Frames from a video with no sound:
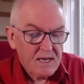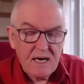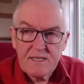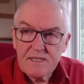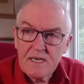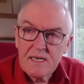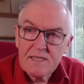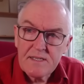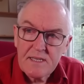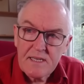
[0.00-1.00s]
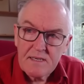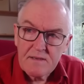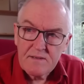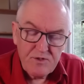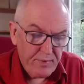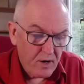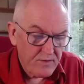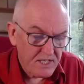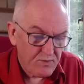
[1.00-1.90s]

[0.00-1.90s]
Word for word: And uh, the troponins were